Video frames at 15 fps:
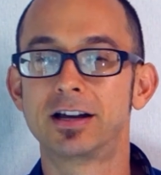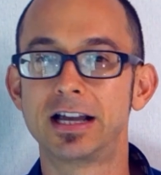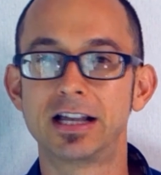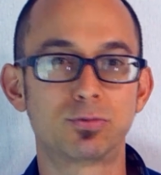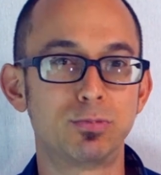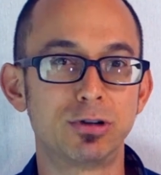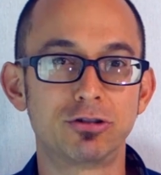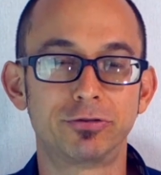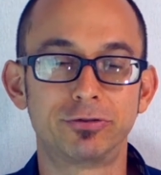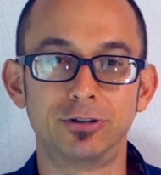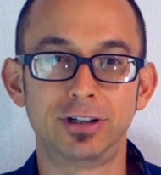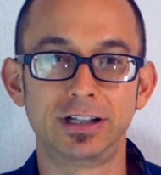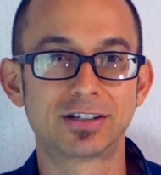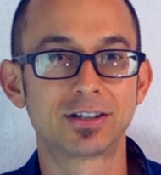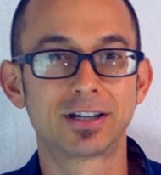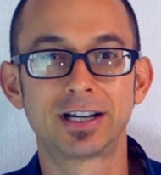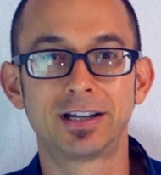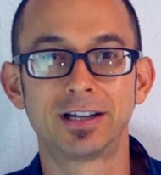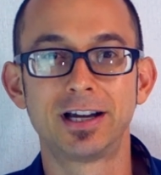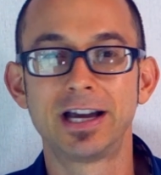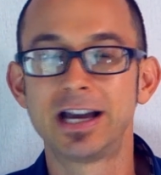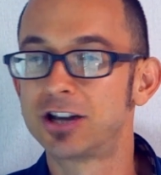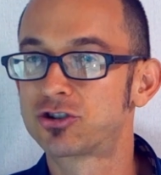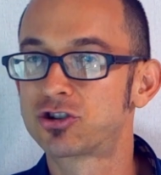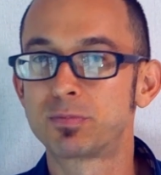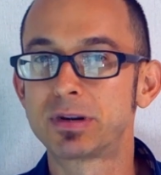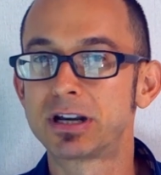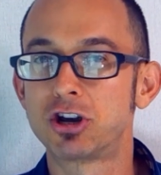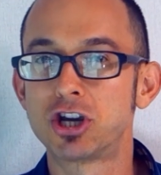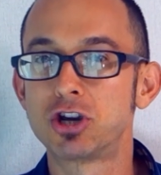It's beautiful, isn't it? It should
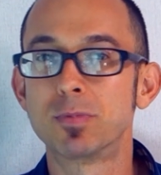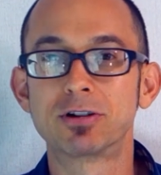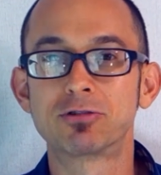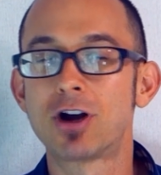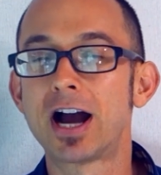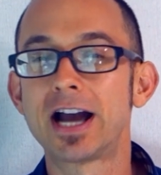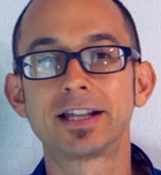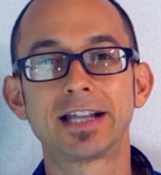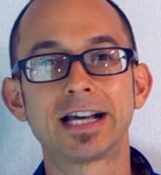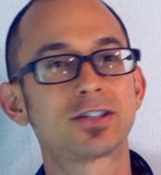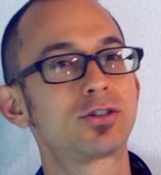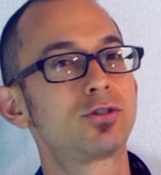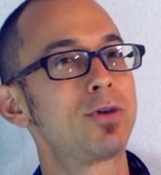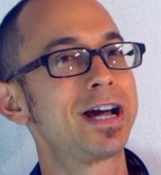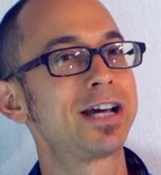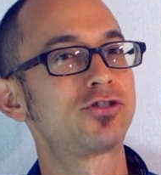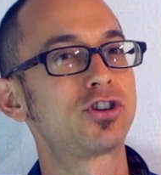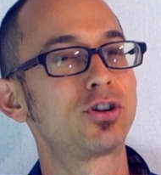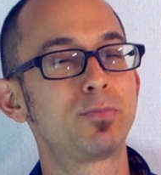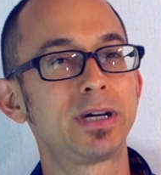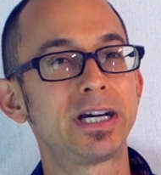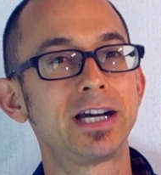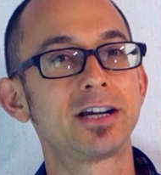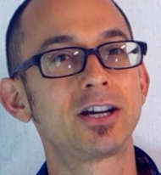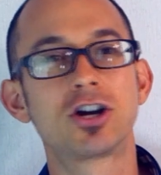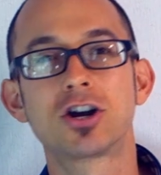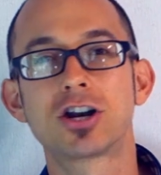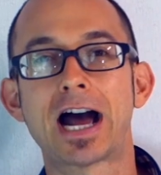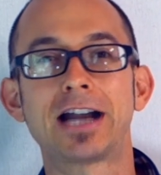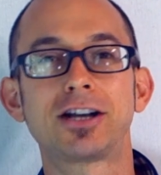be a human right. That's the way it should be.
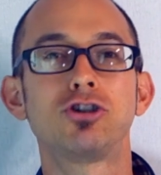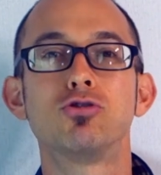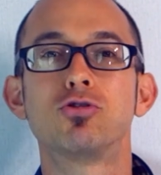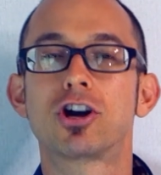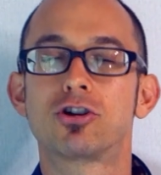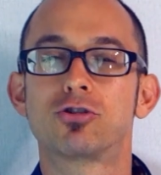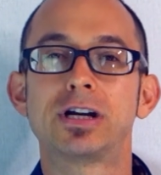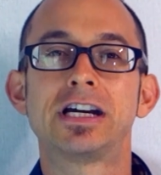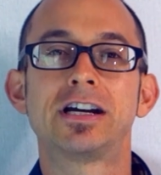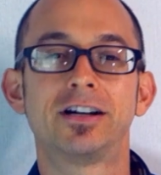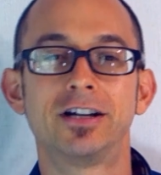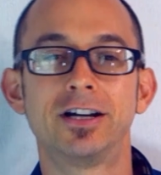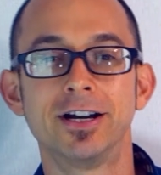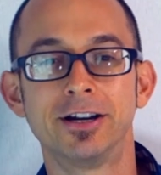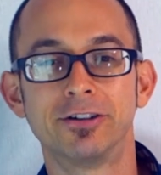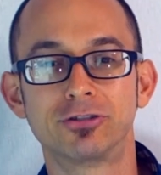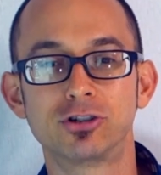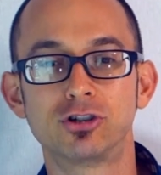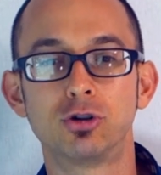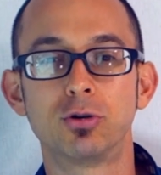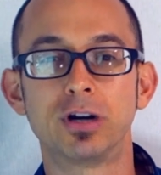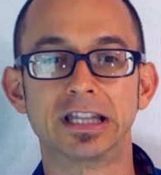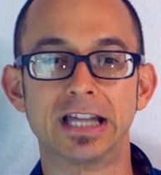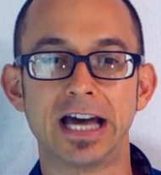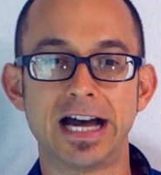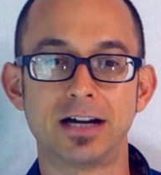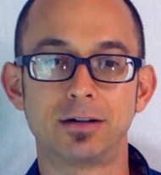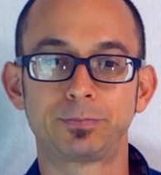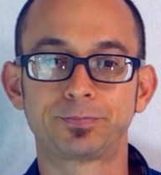Good on you, Korea, for doing that.